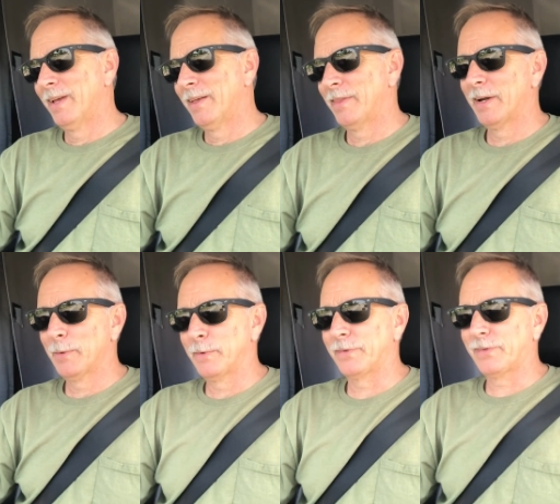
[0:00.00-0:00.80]
there
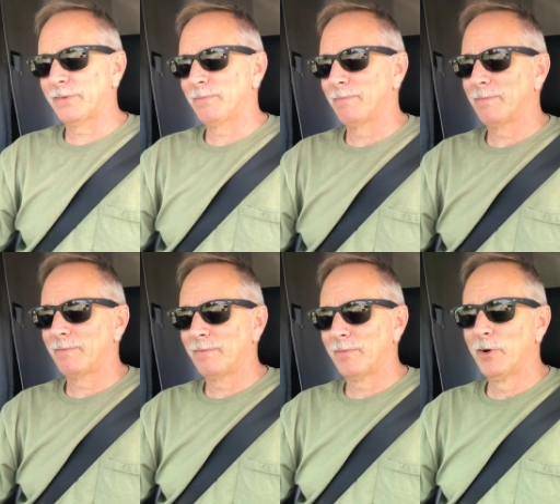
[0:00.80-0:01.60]
was
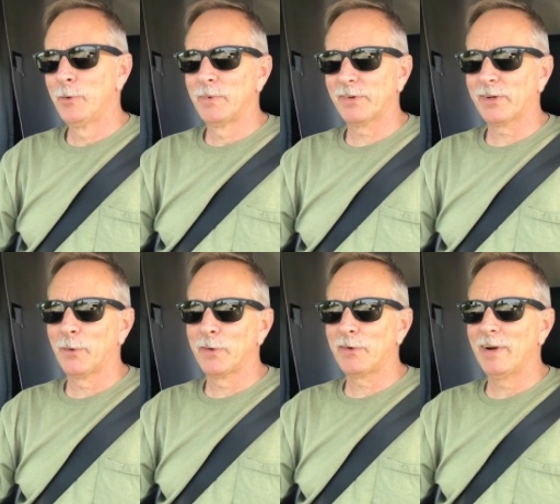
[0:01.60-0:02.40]
rumors
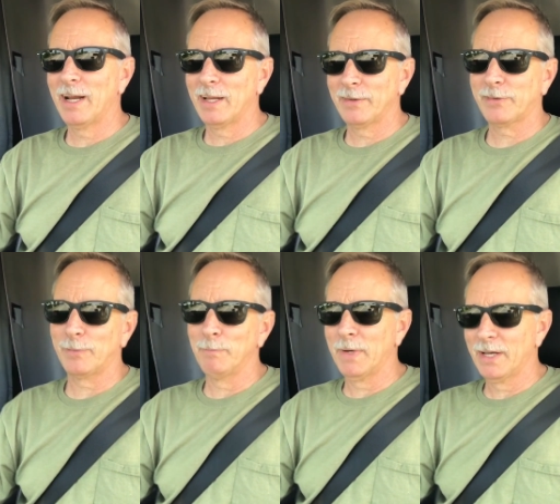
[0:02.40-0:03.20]
going around,
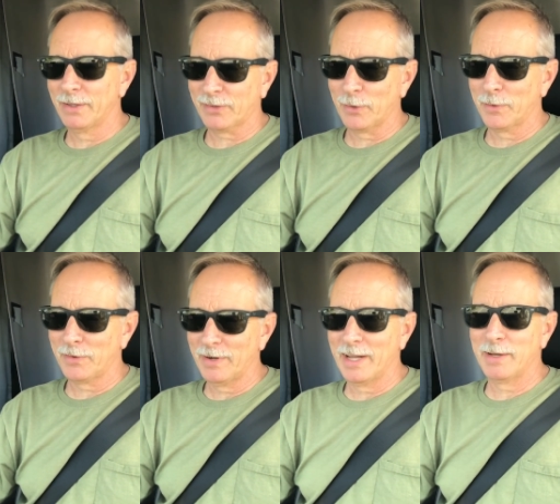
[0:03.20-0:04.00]
some buzz going
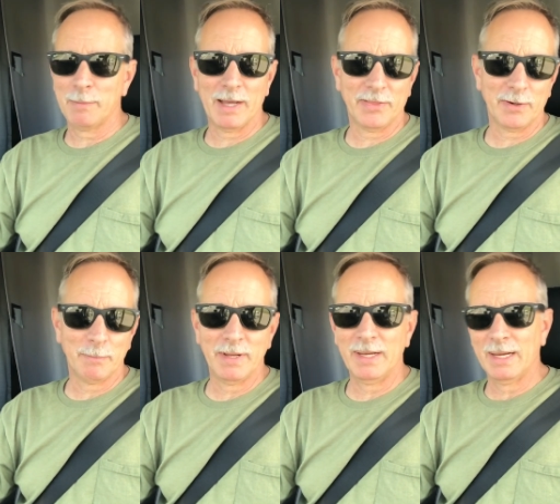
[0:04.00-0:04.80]
around about there
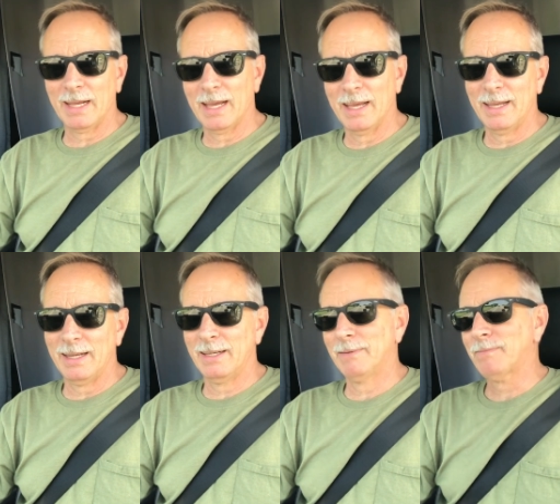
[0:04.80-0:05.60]
being
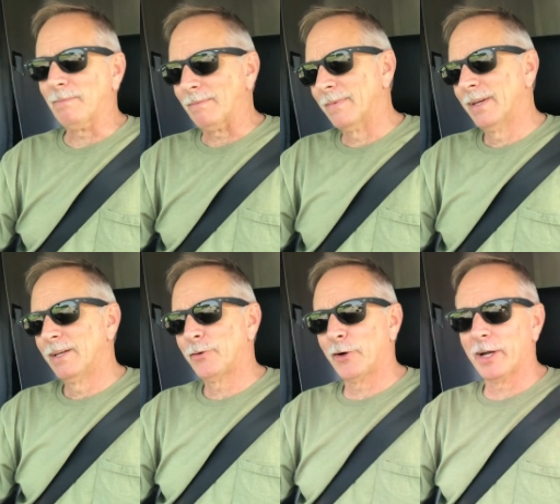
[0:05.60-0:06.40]
a
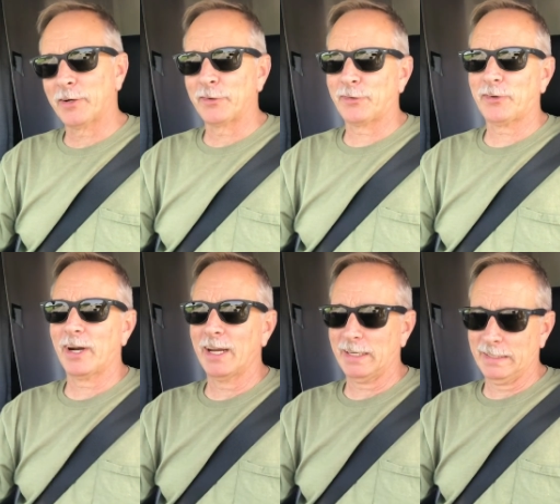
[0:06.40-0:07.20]
trucker
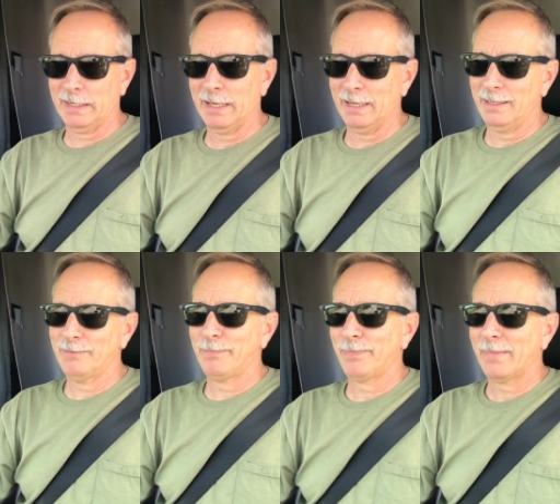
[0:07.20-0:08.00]
strike today.
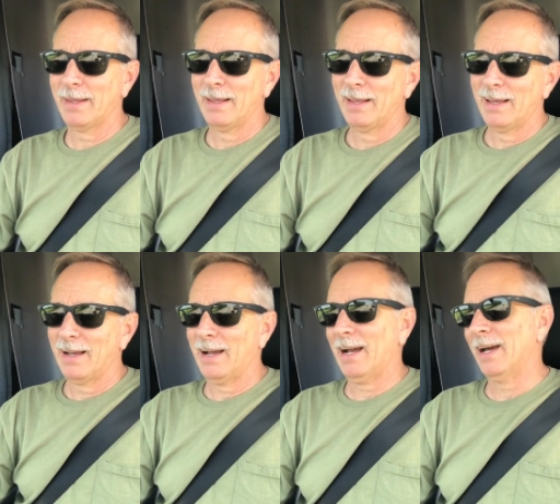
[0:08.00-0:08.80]

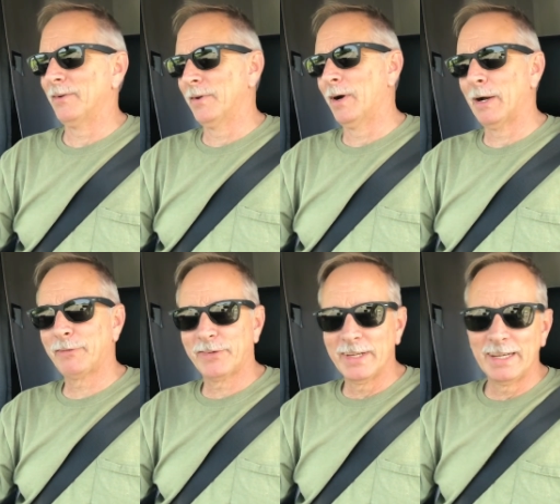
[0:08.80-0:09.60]
I don't know. I've
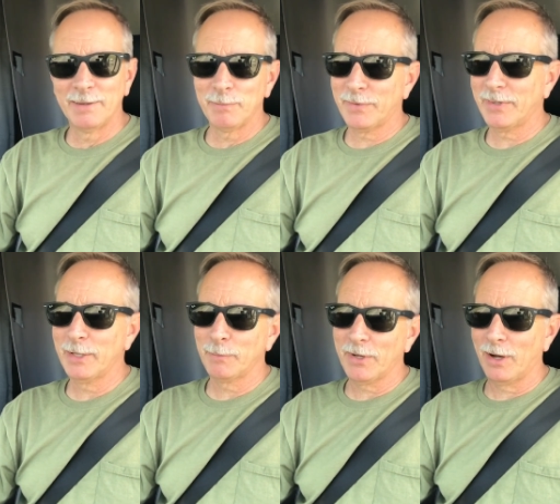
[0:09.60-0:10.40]
seen
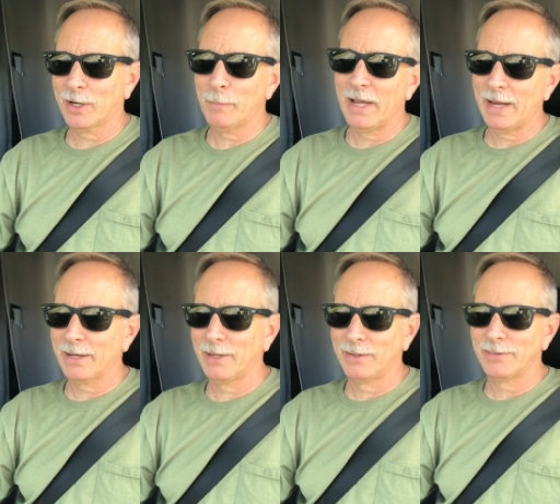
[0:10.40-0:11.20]
them talk about
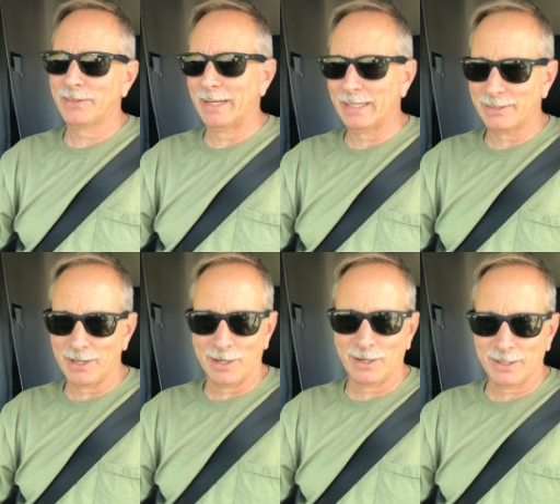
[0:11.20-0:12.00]
it on
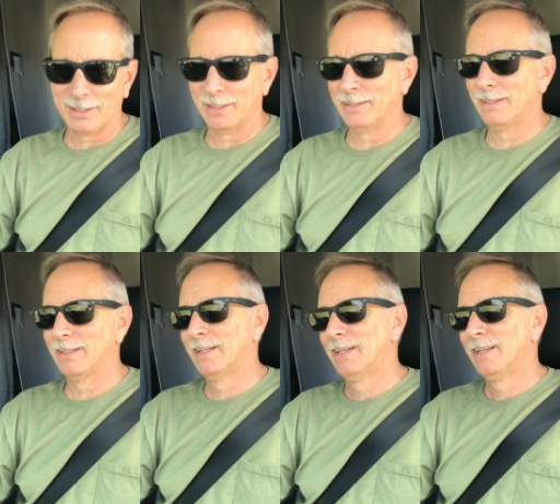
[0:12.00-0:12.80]
TikTok
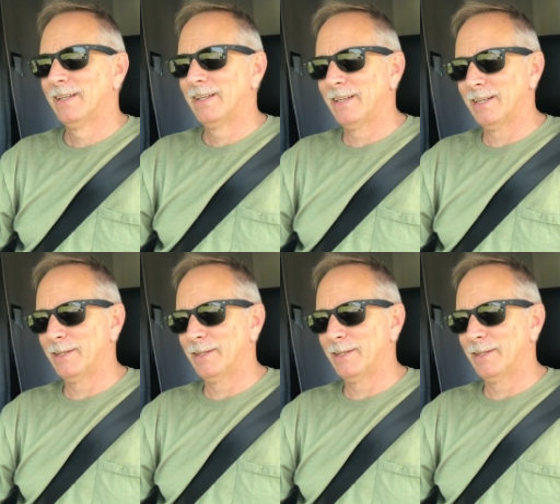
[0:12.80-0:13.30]
and